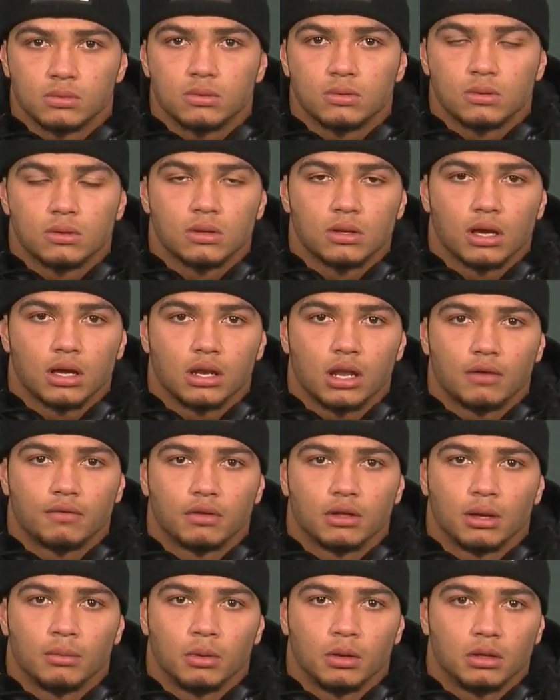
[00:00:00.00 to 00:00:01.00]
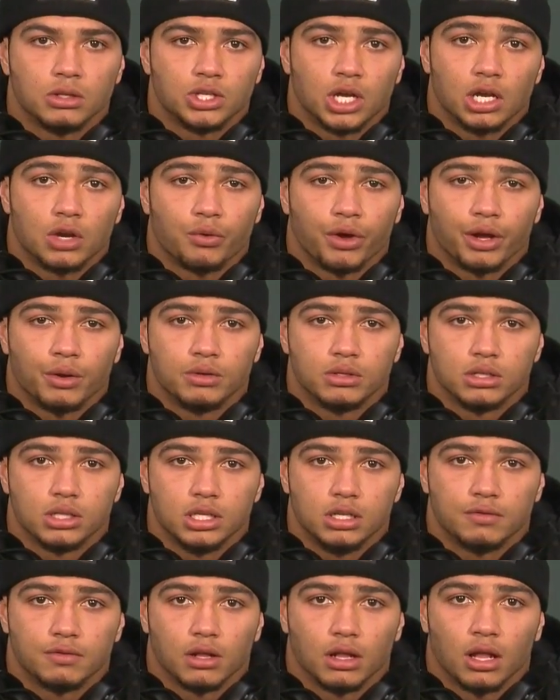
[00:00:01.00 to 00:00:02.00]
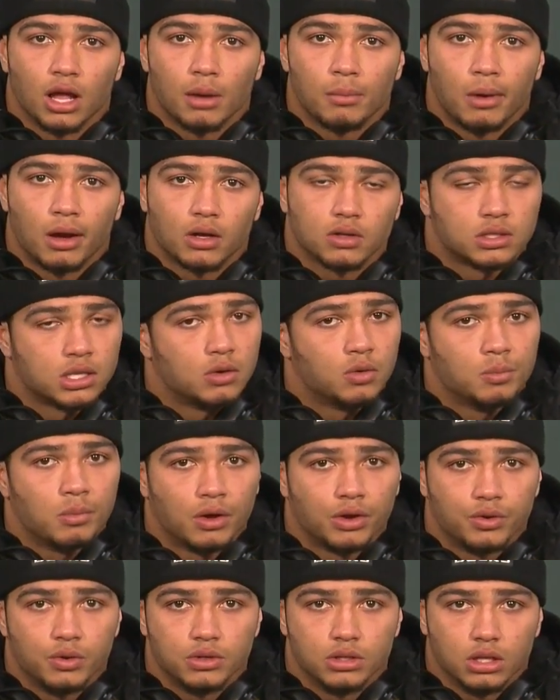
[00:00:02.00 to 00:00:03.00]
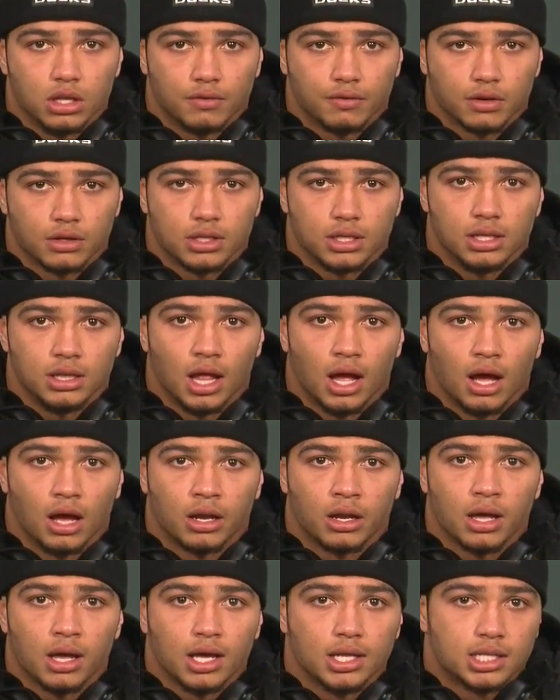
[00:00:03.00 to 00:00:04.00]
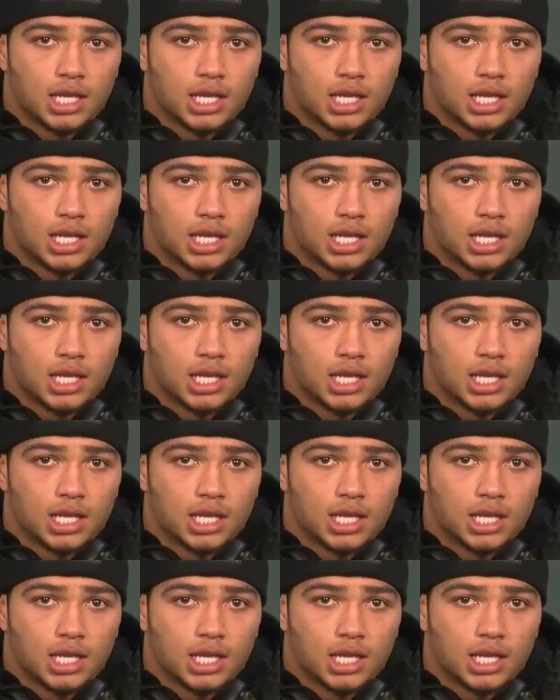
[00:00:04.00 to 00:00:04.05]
season? Yeah, definitely. I mean, Johnny Ragin was leader for the linebackers. Henry Mondeaux is leading for the D line.